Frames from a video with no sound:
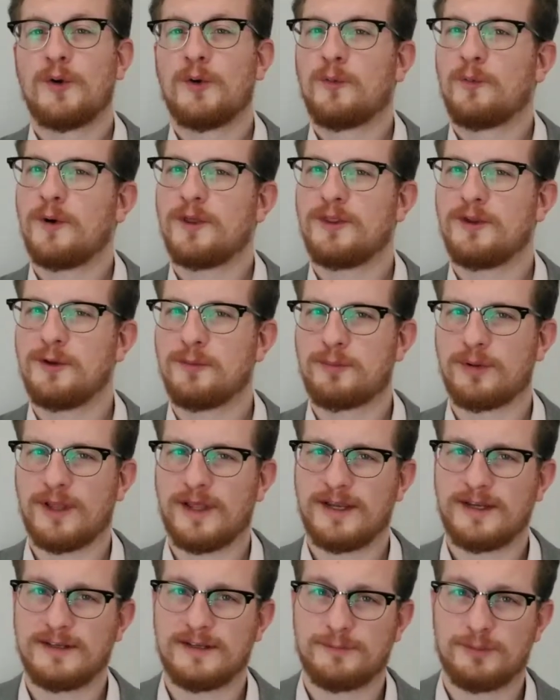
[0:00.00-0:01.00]
Whether you're
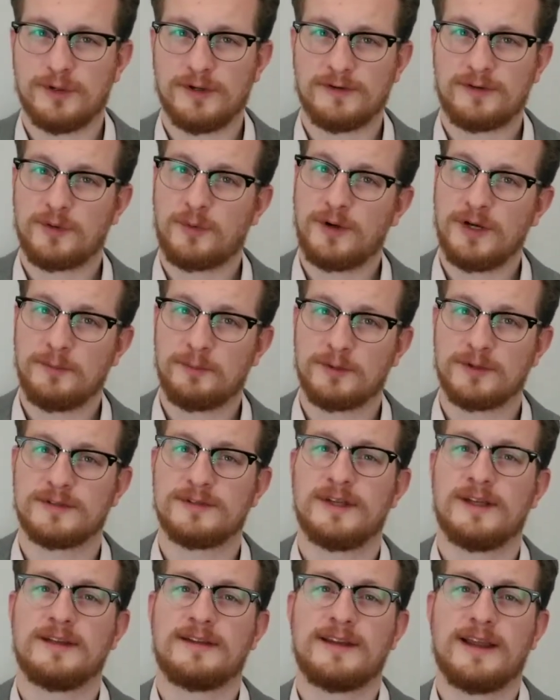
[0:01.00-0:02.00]
planning to put
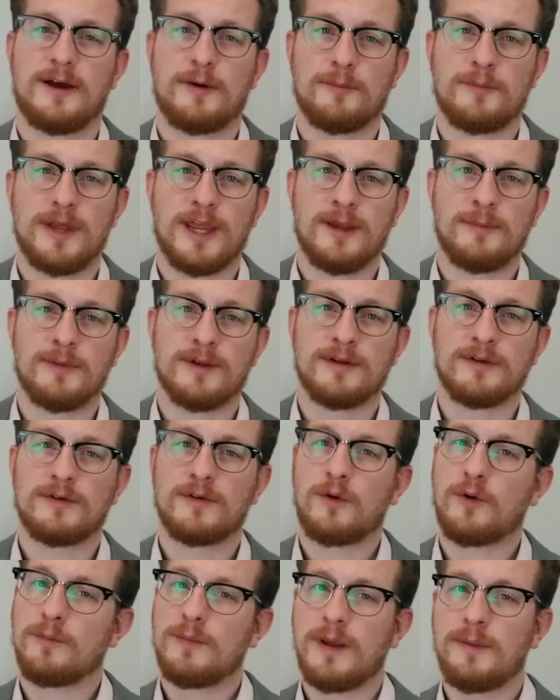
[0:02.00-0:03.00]
20% down payment,
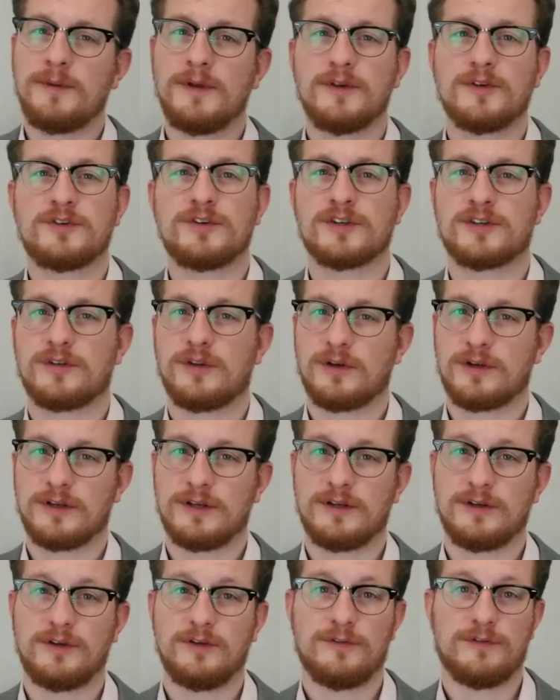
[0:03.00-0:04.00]
or maybe you're just
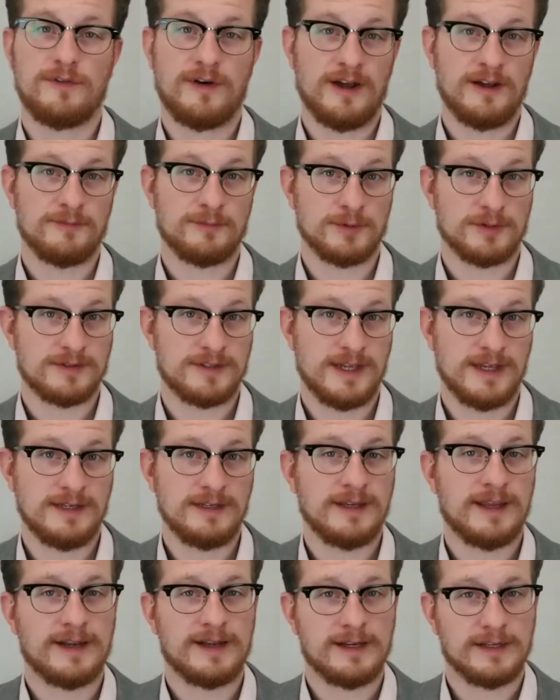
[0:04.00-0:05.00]
looking to do 5%
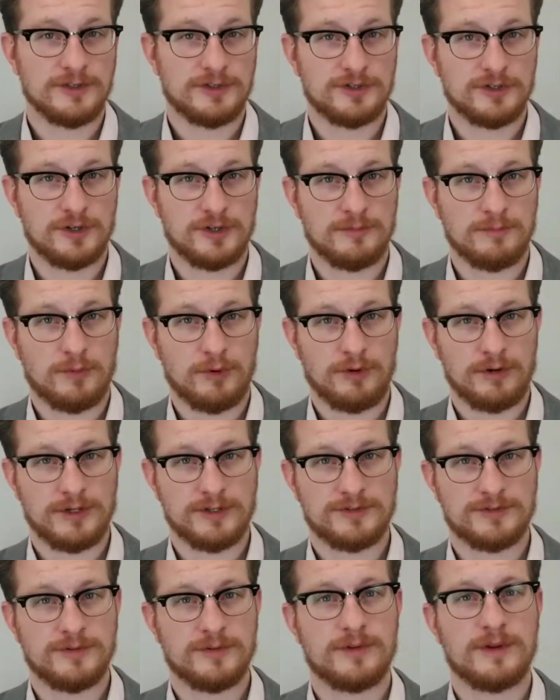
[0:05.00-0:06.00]
and get an insured
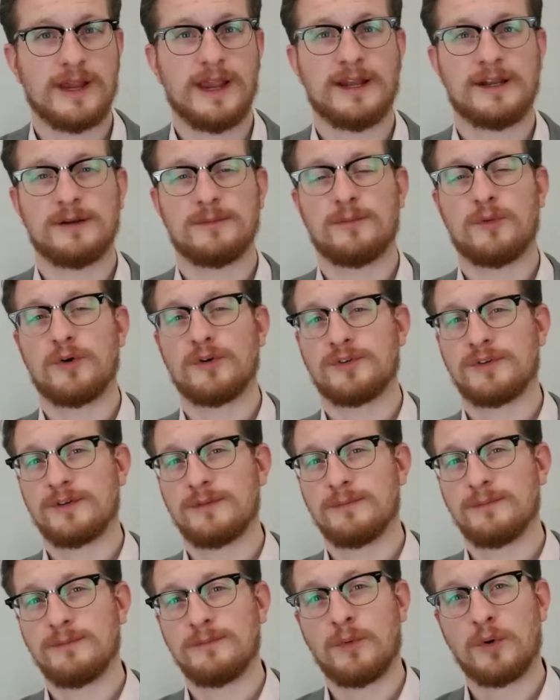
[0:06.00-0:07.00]
mortgage through the Canada
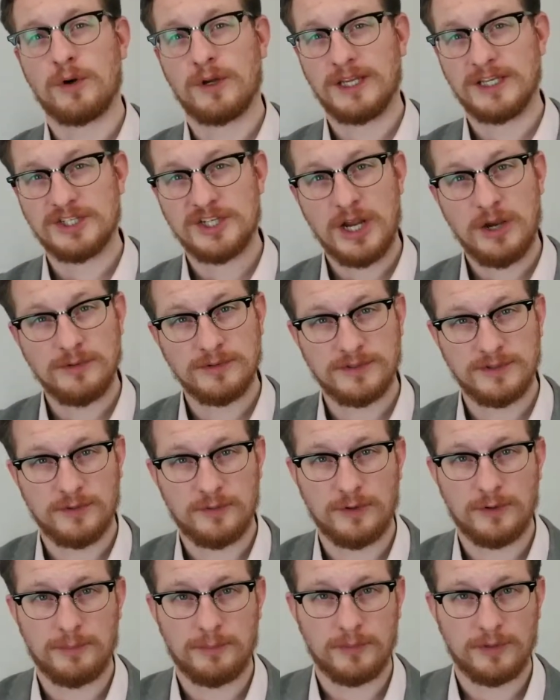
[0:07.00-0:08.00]
Mortgage Housing
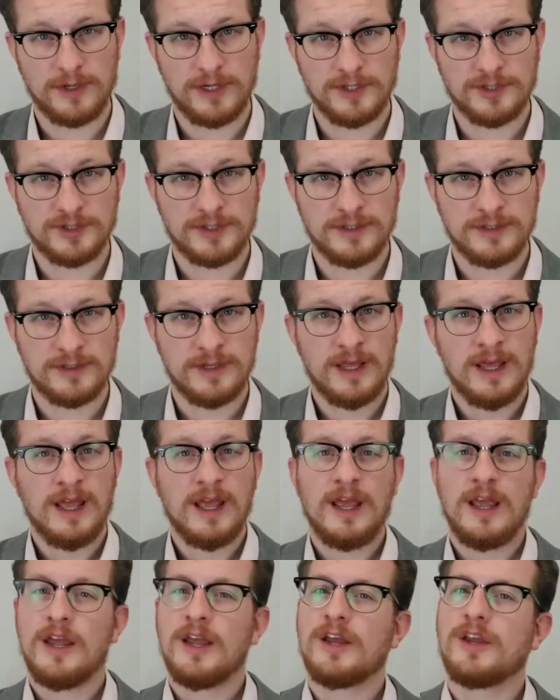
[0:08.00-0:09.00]
Corporation,
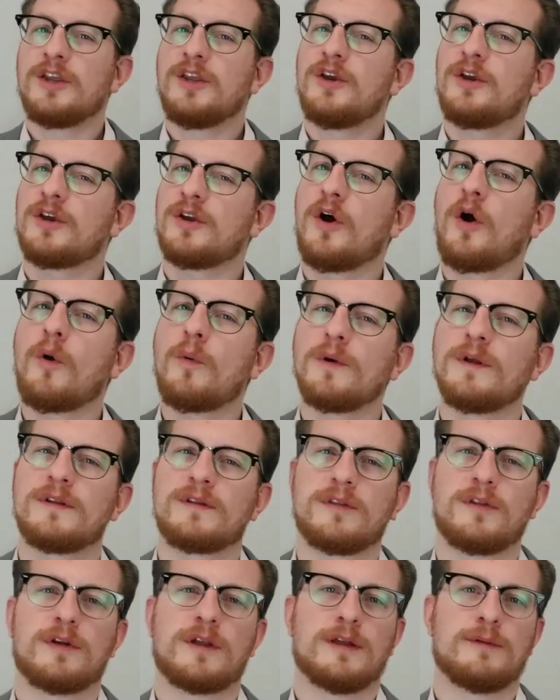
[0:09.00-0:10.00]
you can
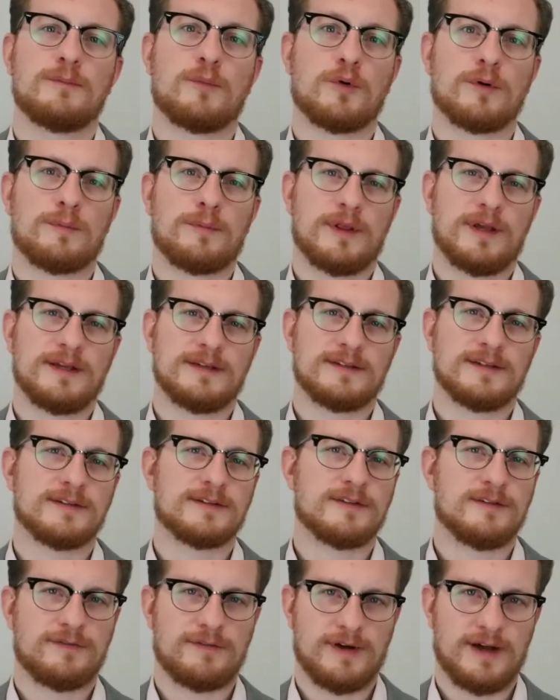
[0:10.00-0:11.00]
always look at more places
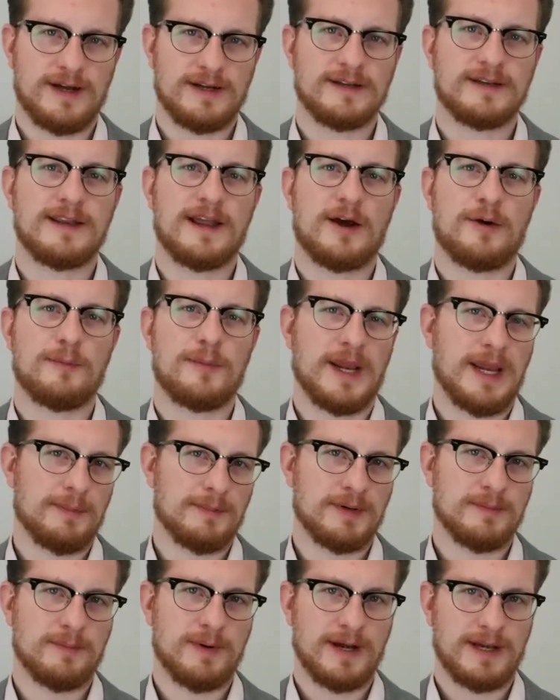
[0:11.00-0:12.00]
to find down
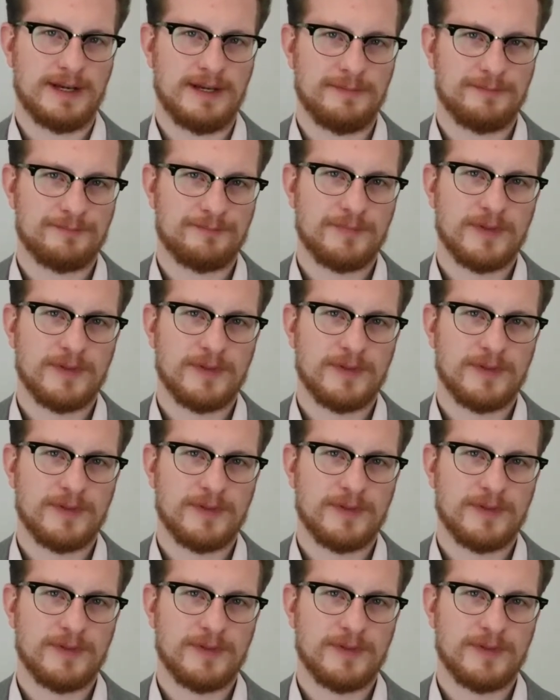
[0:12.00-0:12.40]
payment money.